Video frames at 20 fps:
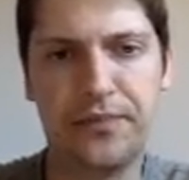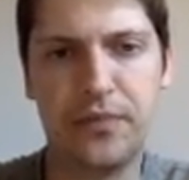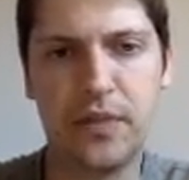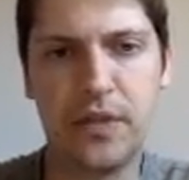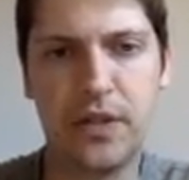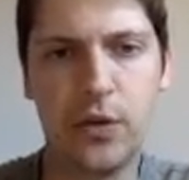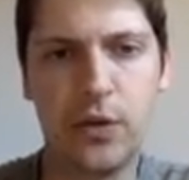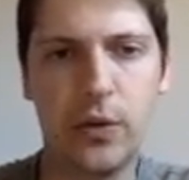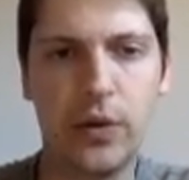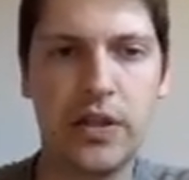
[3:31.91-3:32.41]

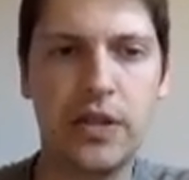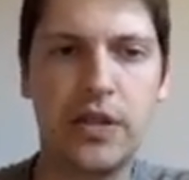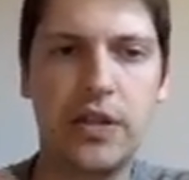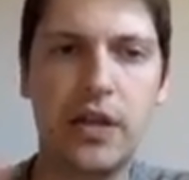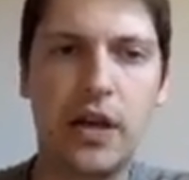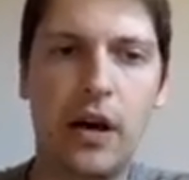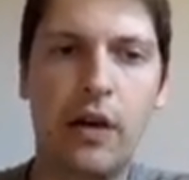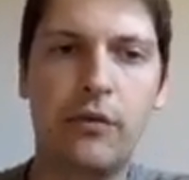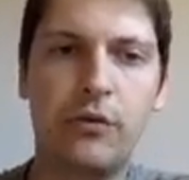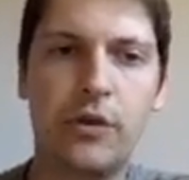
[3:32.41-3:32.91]
So it's
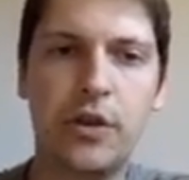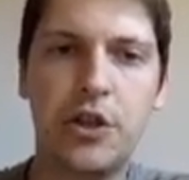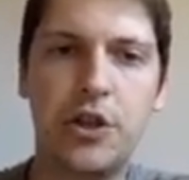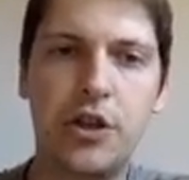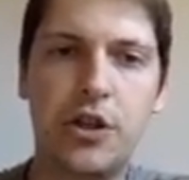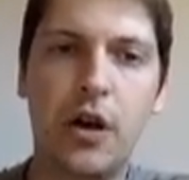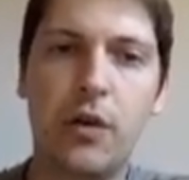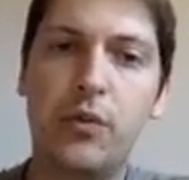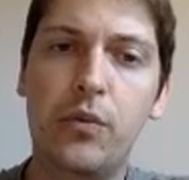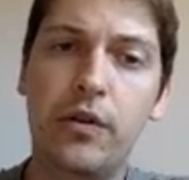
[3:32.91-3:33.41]
the average
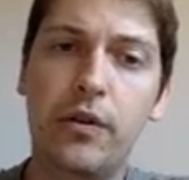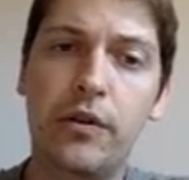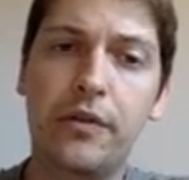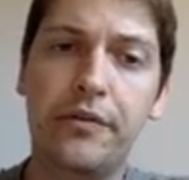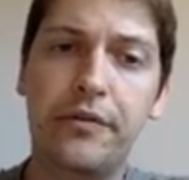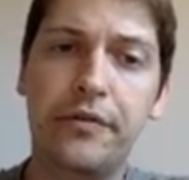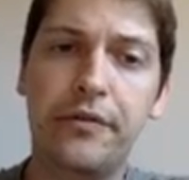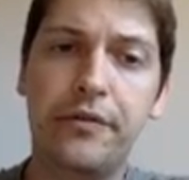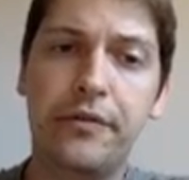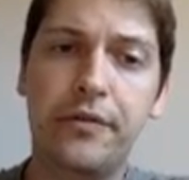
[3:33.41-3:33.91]
number of
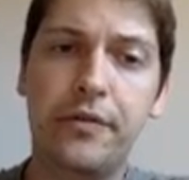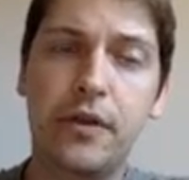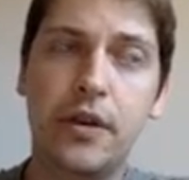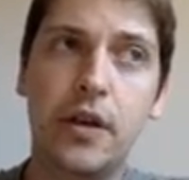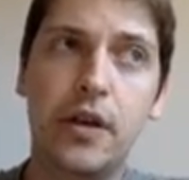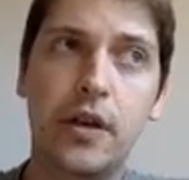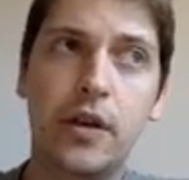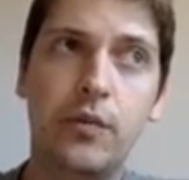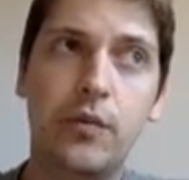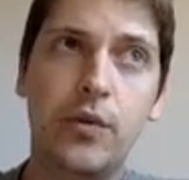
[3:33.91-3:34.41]

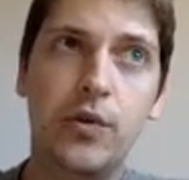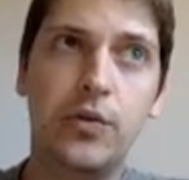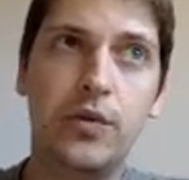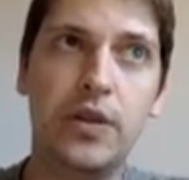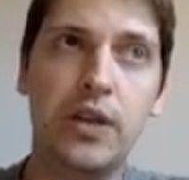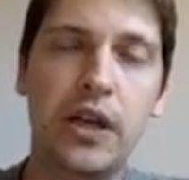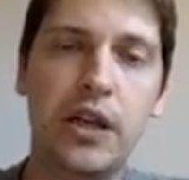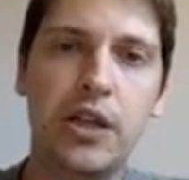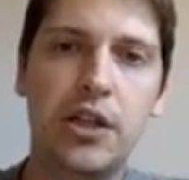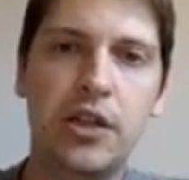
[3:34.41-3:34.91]

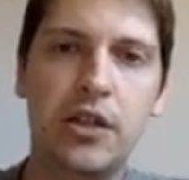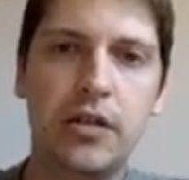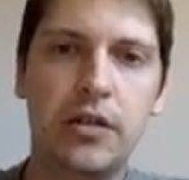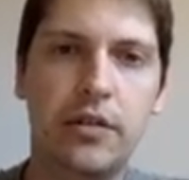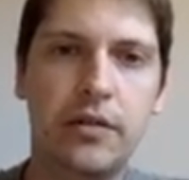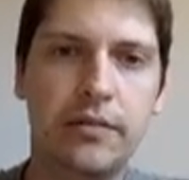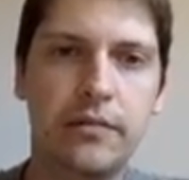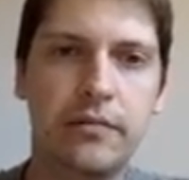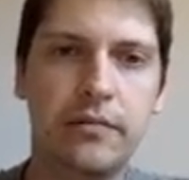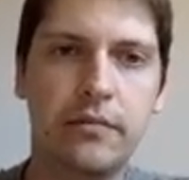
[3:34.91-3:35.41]

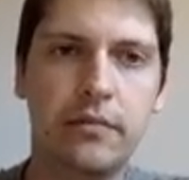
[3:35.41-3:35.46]
mutation